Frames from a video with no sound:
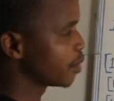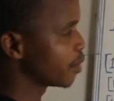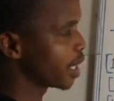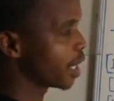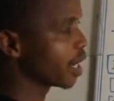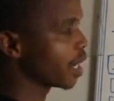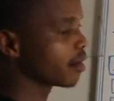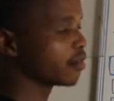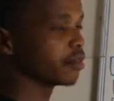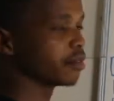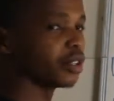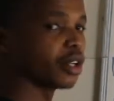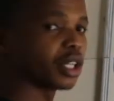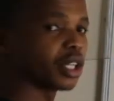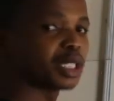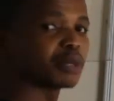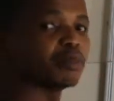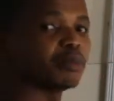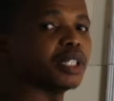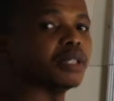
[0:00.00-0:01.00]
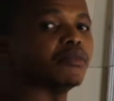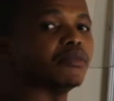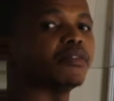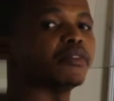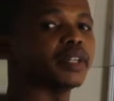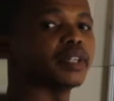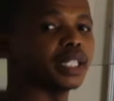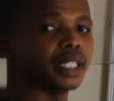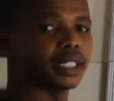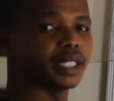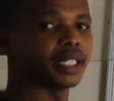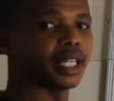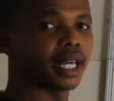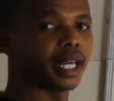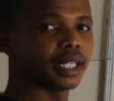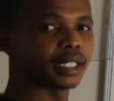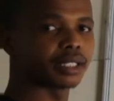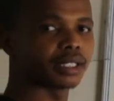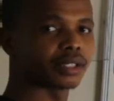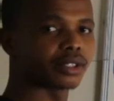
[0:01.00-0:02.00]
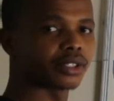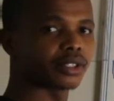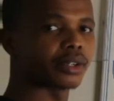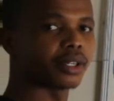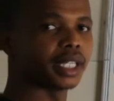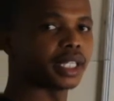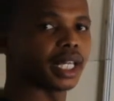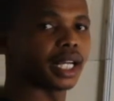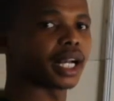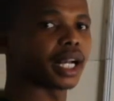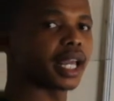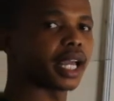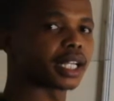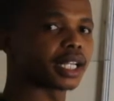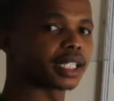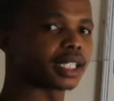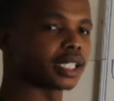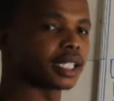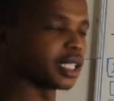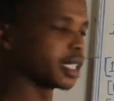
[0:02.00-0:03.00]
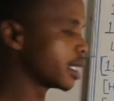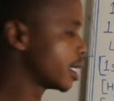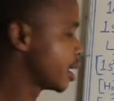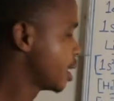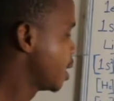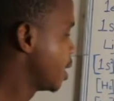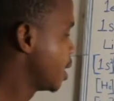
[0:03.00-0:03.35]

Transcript: they have not been filled yet. So the reaction